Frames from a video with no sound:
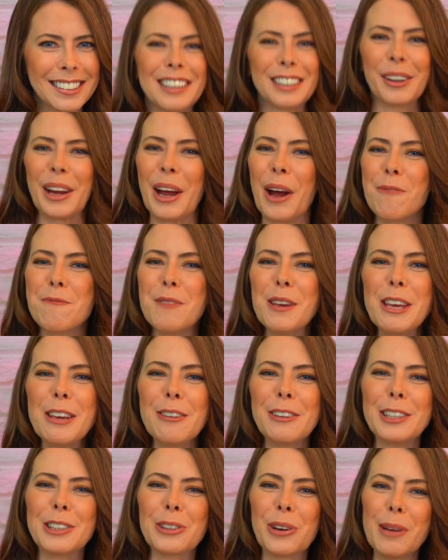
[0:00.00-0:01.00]
So I hope that
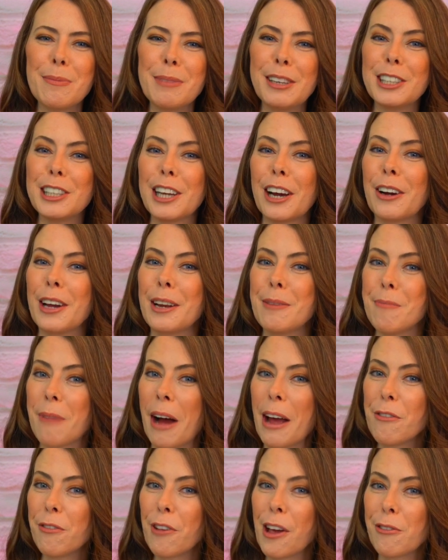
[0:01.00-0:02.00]
you enjoy me sharing
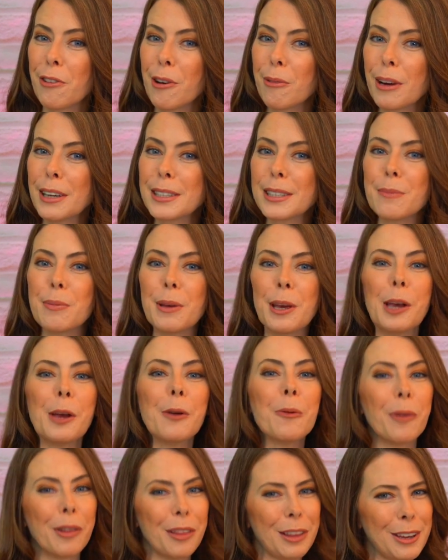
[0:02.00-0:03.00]
my favorite recipe
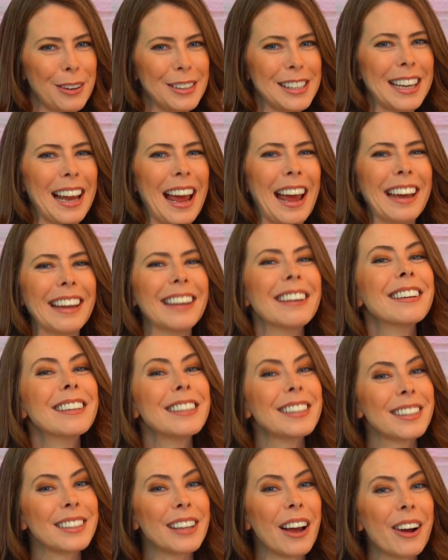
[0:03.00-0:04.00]
with you today.
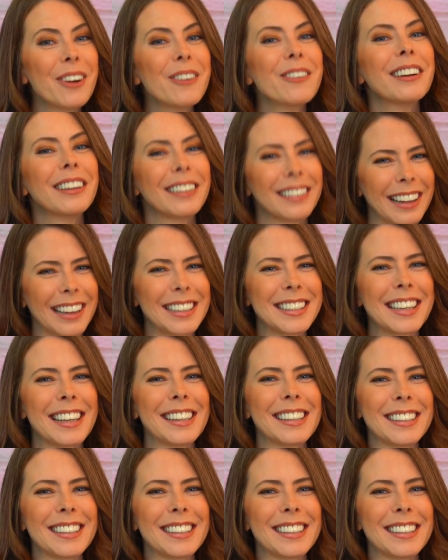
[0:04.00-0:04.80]
So let's get